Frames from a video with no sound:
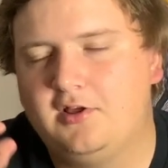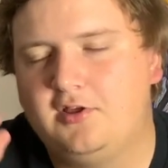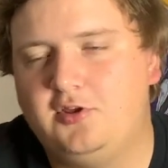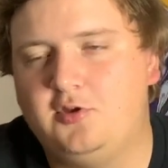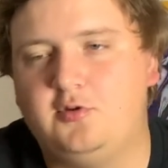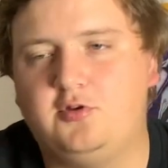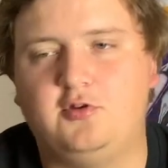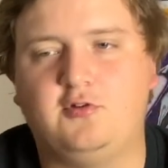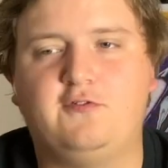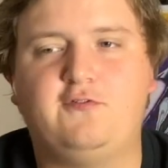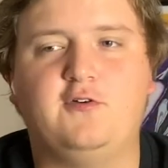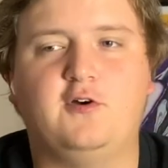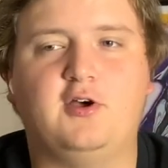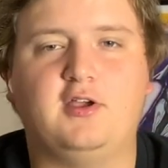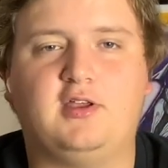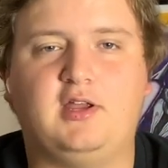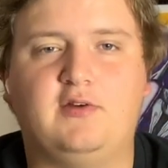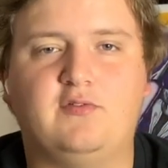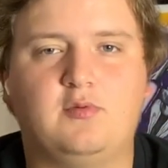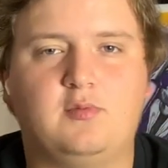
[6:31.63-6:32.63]
you do feel
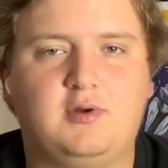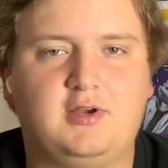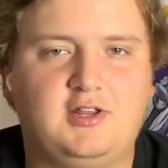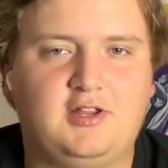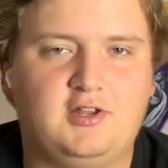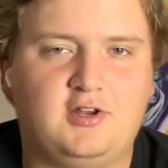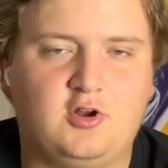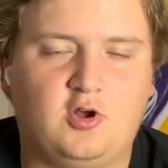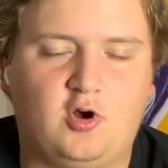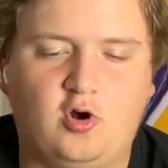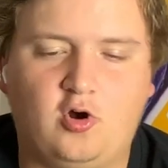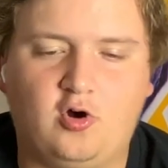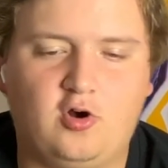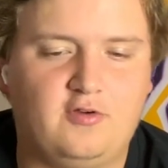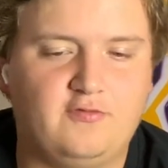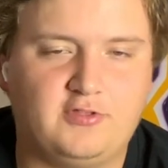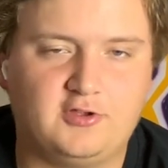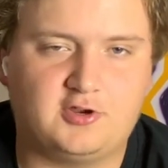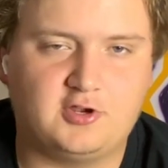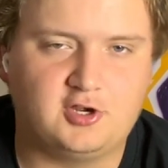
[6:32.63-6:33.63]
like everybody in all
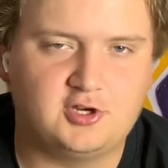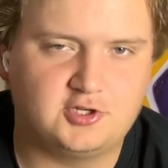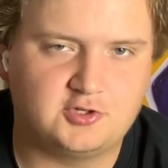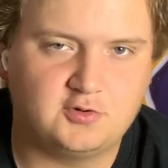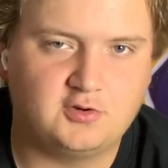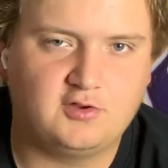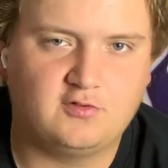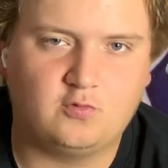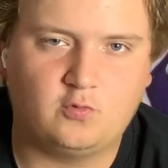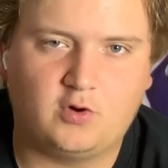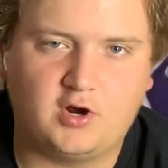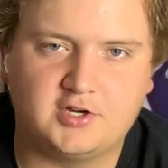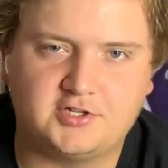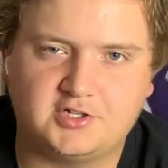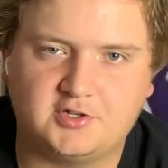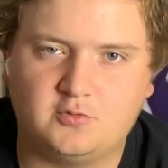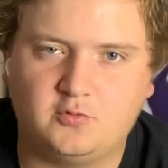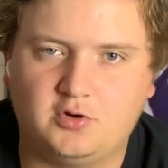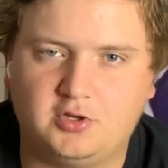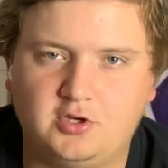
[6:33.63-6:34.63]
of the country is
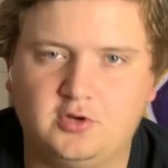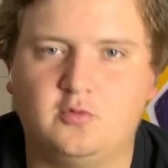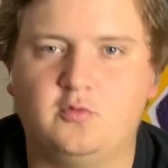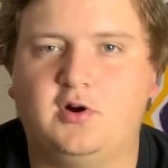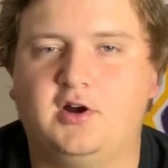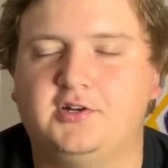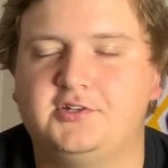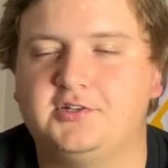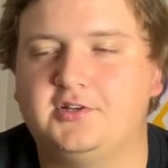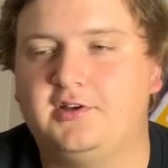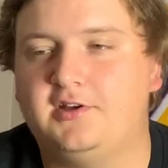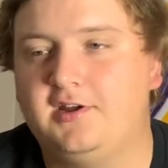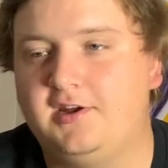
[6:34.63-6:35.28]
watching what you're watching,